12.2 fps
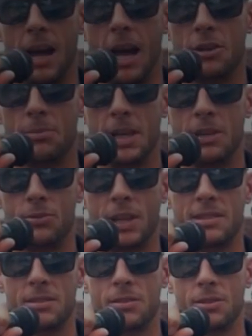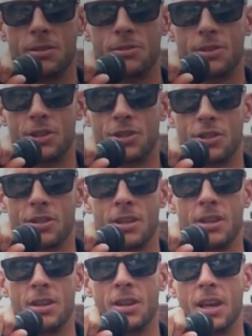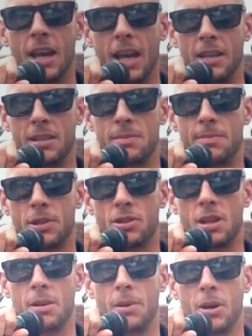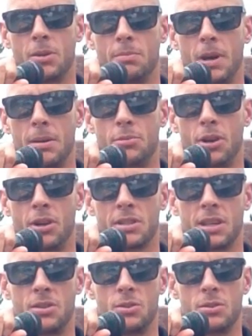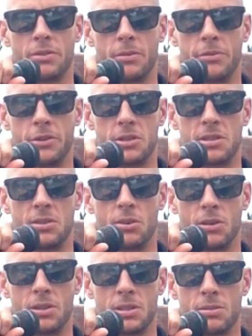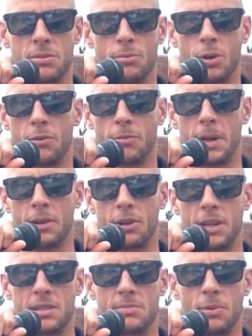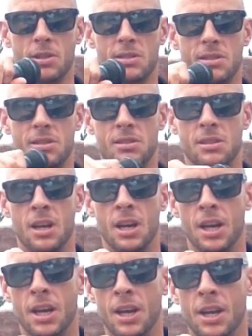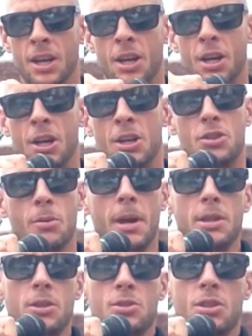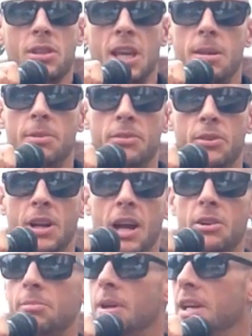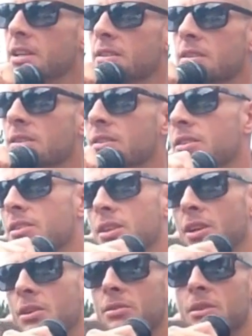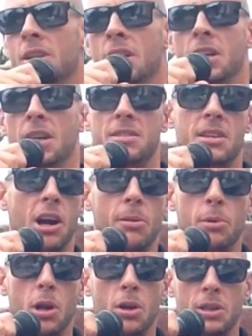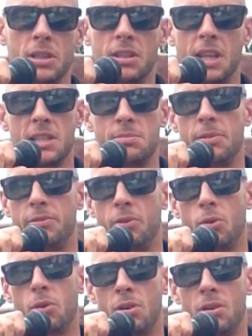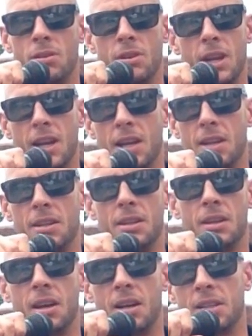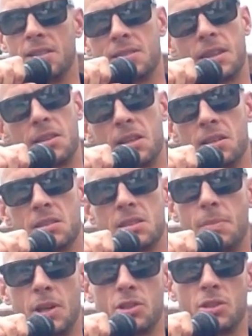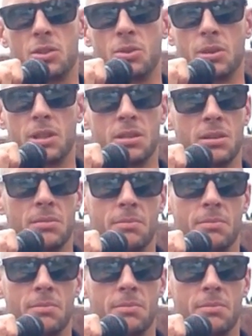Ironman race nutrition and especially about my product I use from First Endurance, one of my greatest sponsors. So my usual day before an Ironman, it's carbo loading the days before, and there's nothing special to it.